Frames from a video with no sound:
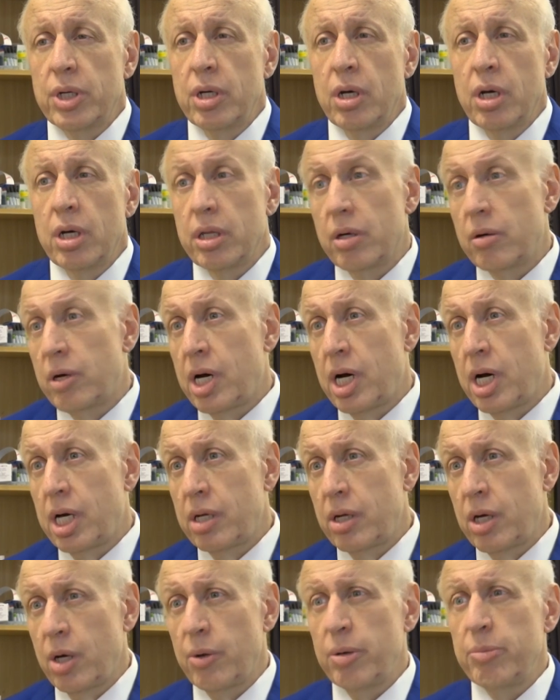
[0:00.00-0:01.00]
we know, there
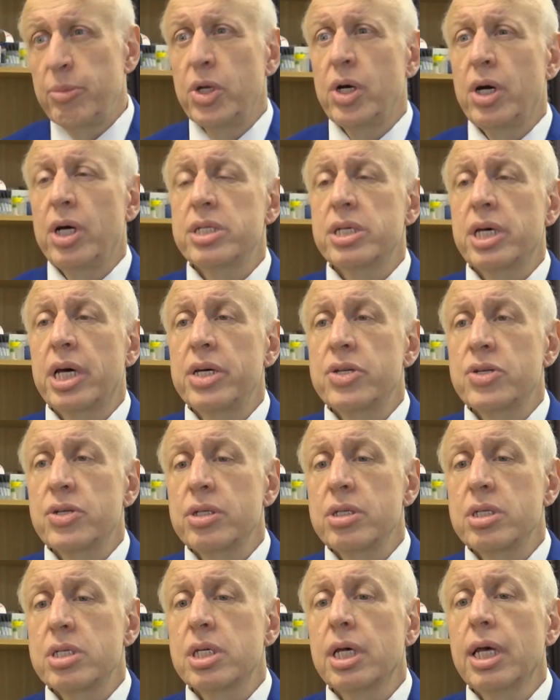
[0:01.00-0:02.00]
are no
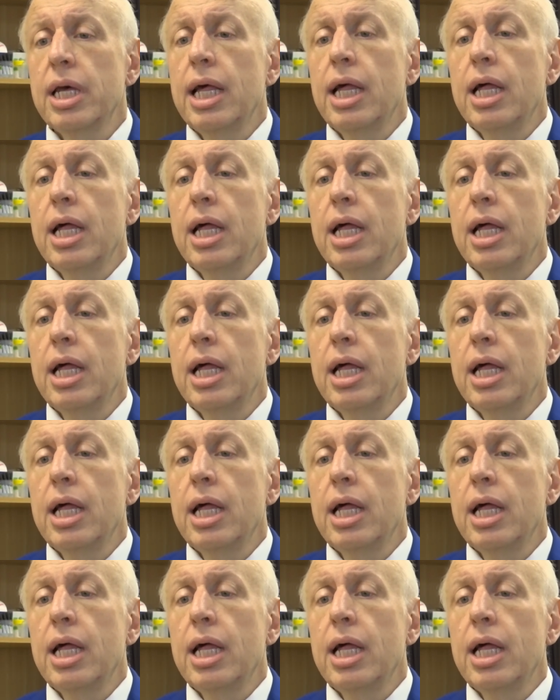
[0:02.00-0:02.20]
immunisations.